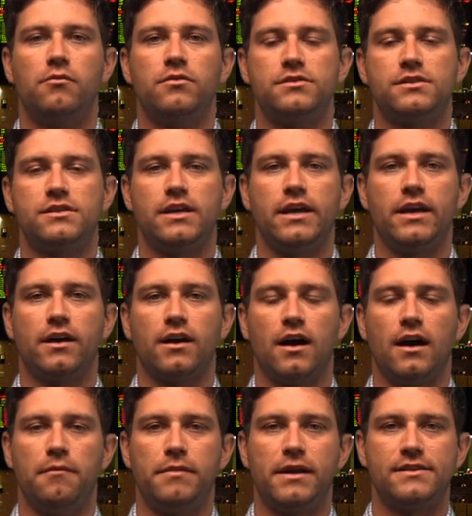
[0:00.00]
We're seeing
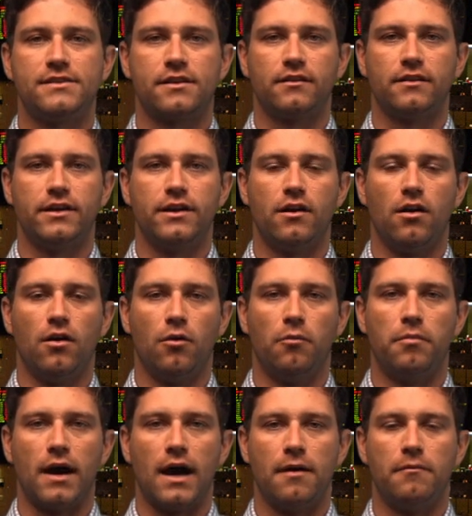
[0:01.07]
uh, basically
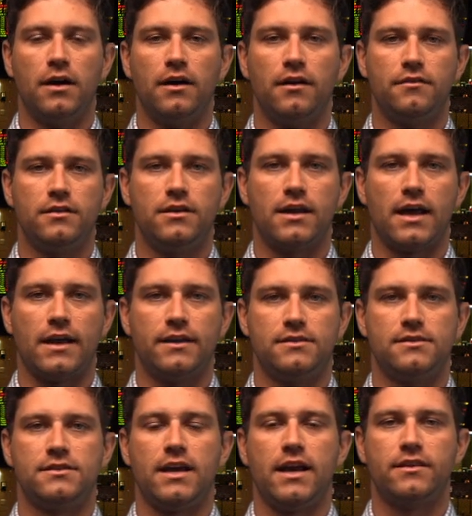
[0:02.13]
Obama in the
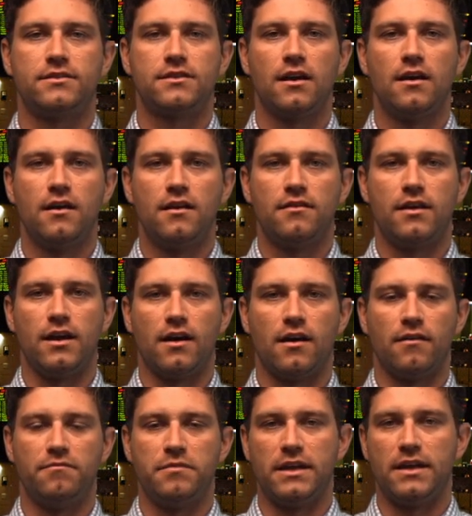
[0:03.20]
United States they
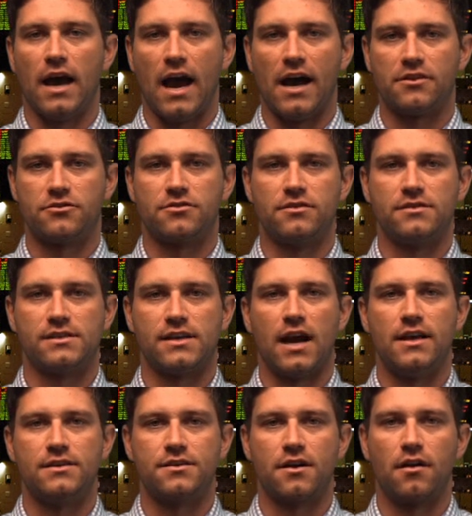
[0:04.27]
are been
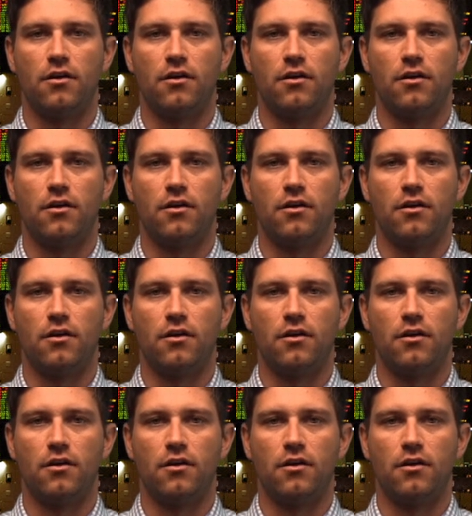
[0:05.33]
ostracized.